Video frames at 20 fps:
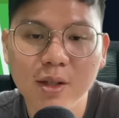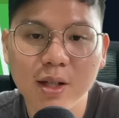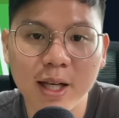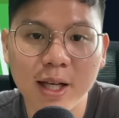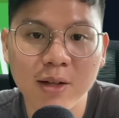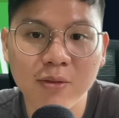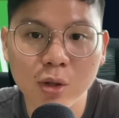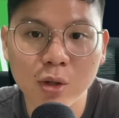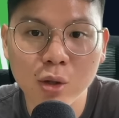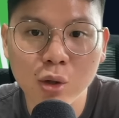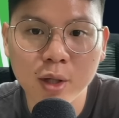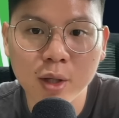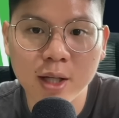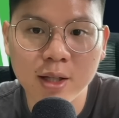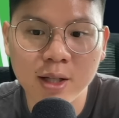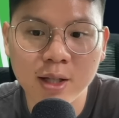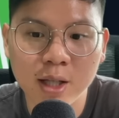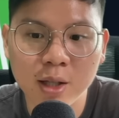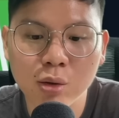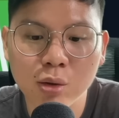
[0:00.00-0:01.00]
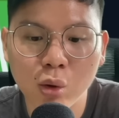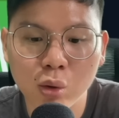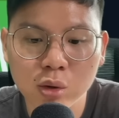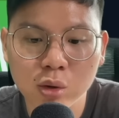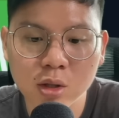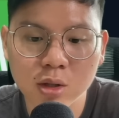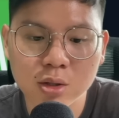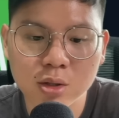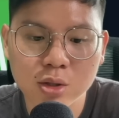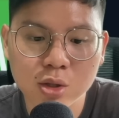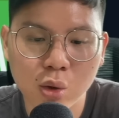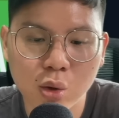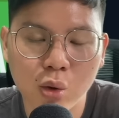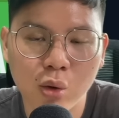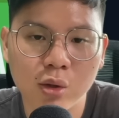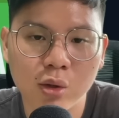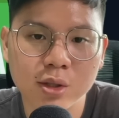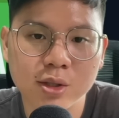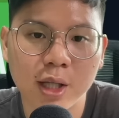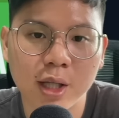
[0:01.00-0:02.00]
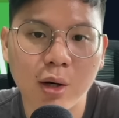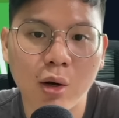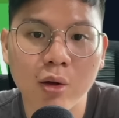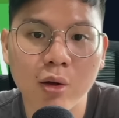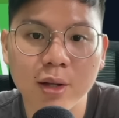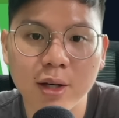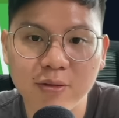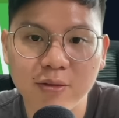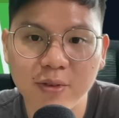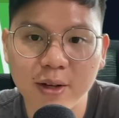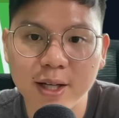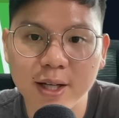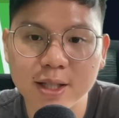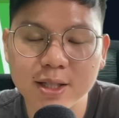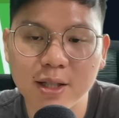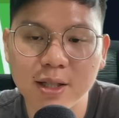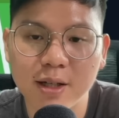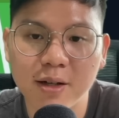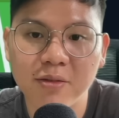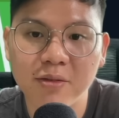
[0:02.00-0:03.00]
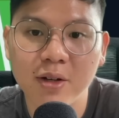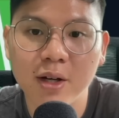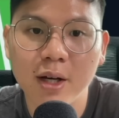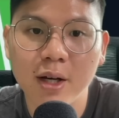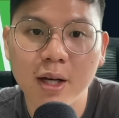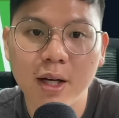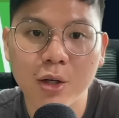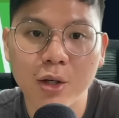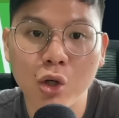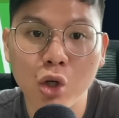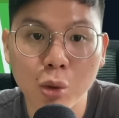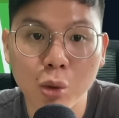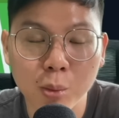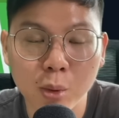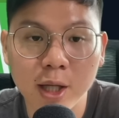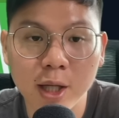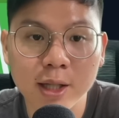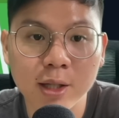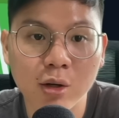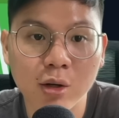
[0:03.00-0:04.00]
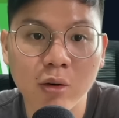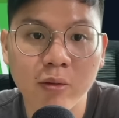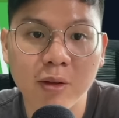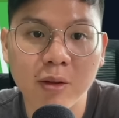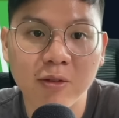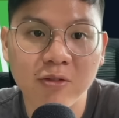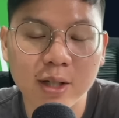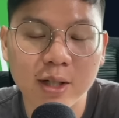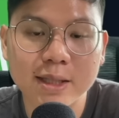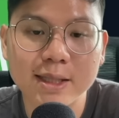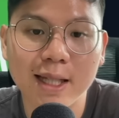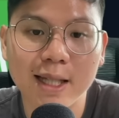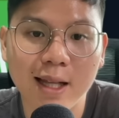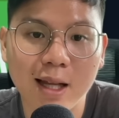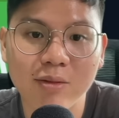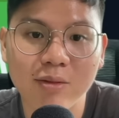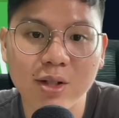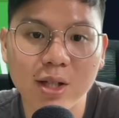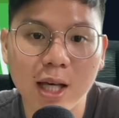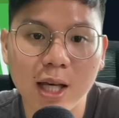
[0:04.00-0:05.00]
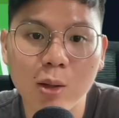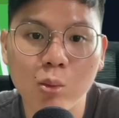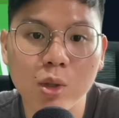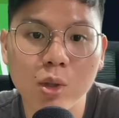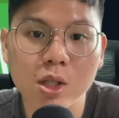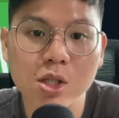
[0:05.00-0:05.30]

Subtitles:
And if you look at the total scores that all the defenders have accumulated over the first 11 game